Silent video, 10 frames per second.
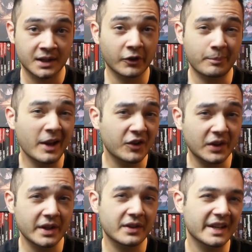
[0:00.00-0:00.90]
does
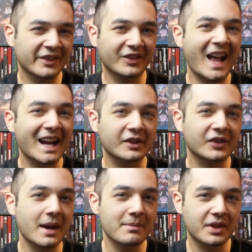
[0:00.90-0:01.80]
basically the exact
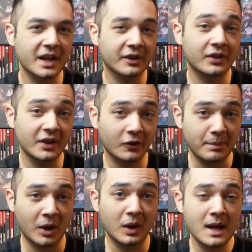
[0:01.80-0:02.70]
same thing as this
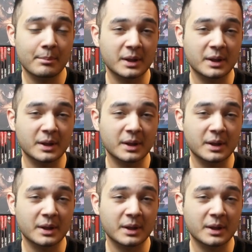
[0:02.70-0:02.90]
spell,